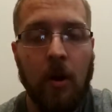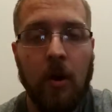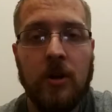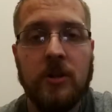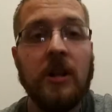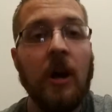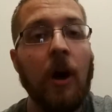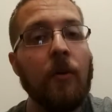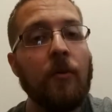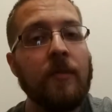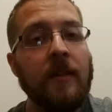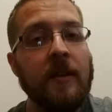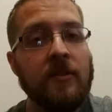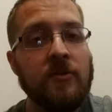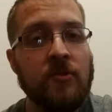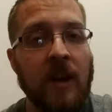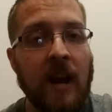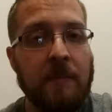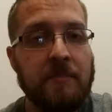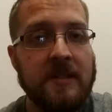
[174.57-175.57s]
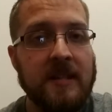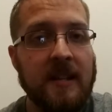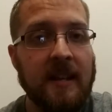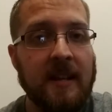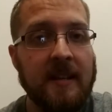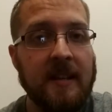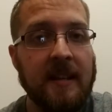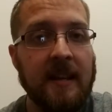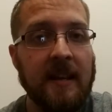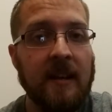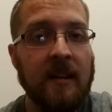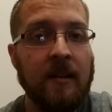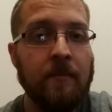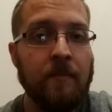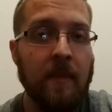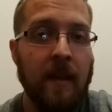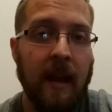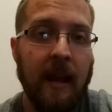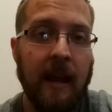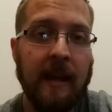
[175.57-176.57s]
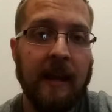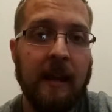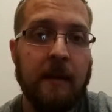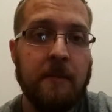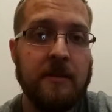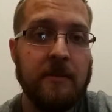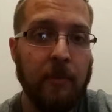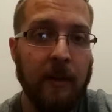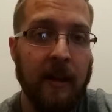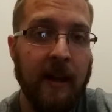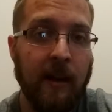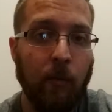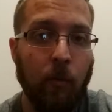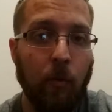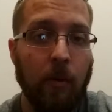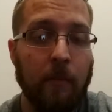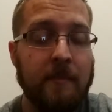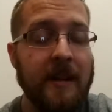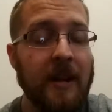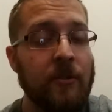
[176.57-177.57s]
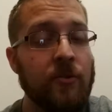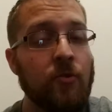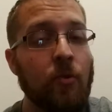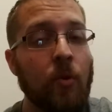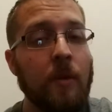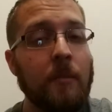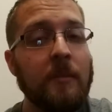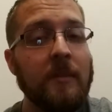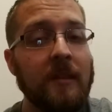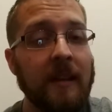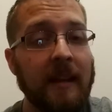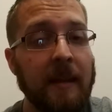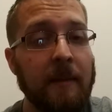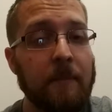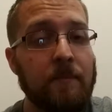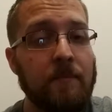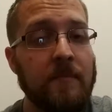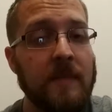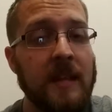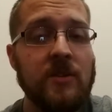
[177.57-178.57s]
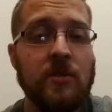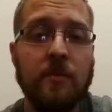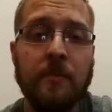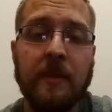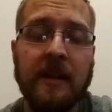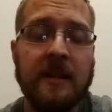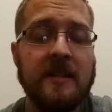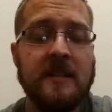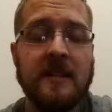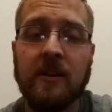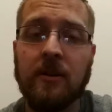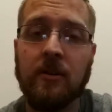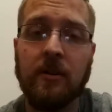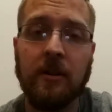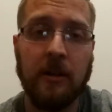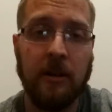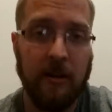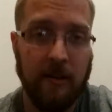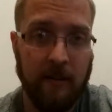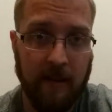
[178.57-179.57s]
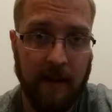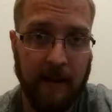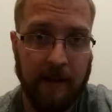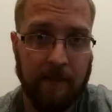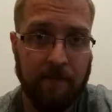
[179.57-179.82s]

So it traps it in here and keeps the planet warm. Now, normally, this would be considered a good thing.